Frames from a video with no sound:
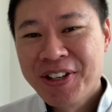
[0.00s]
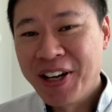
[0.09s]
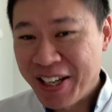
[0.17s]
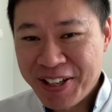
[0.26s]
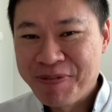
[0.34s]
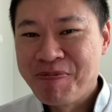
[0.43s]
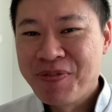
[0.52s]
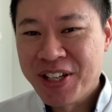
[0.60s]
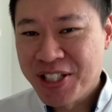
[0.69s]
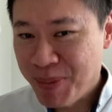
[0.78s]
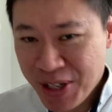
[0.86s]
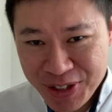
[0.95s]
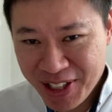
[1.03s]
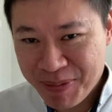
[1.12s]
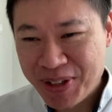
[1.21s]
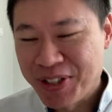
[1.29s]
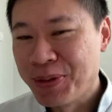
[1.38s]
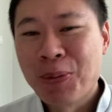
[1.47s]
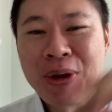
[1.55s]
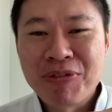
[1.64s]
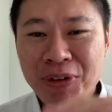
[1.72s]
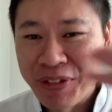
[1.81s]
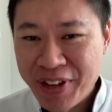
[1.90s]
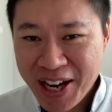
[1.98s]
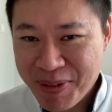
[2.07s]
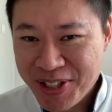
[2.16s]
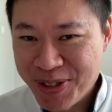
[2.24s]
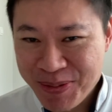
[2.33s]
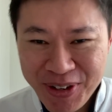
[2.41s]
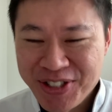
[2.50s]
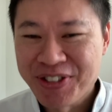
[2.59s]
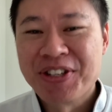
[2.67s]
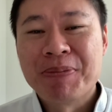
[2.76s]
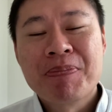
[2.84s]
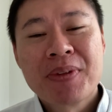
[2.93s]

Again, smash the like button. Don't wait for 9 months to press on it.